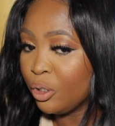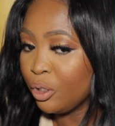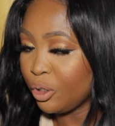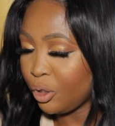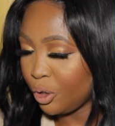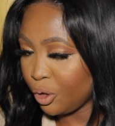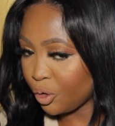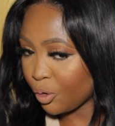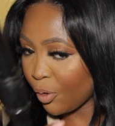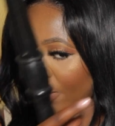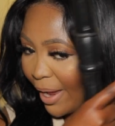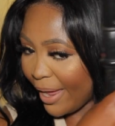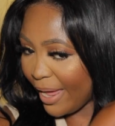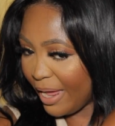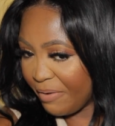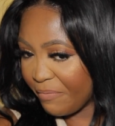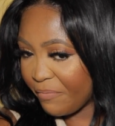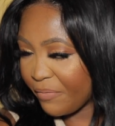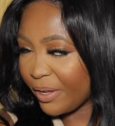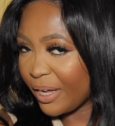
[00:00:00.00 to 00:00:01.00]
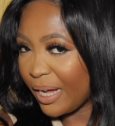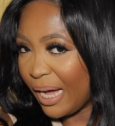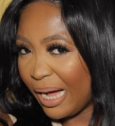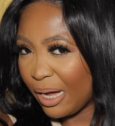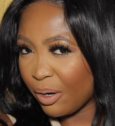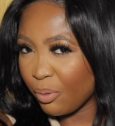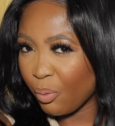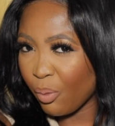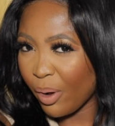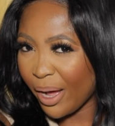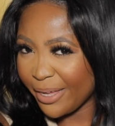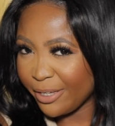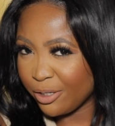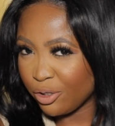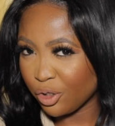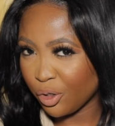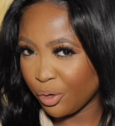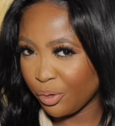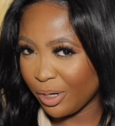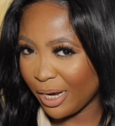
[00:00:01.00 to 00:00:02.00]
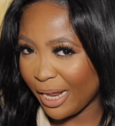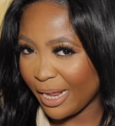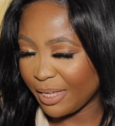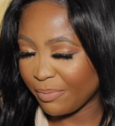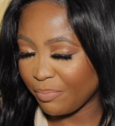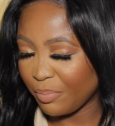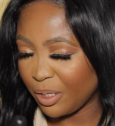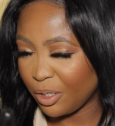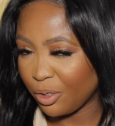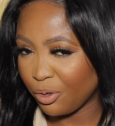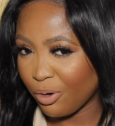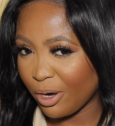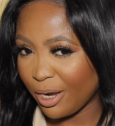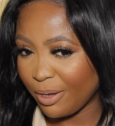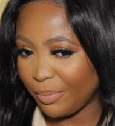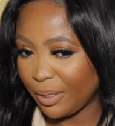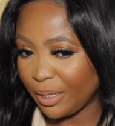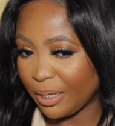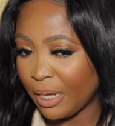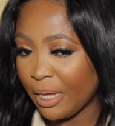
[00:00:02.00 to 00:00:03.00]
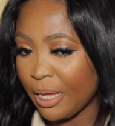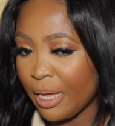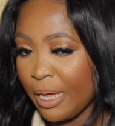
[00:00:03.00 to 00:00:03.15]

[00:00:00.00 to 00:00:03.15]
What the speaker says: to try and figure out why you don't like me. You know what I mean?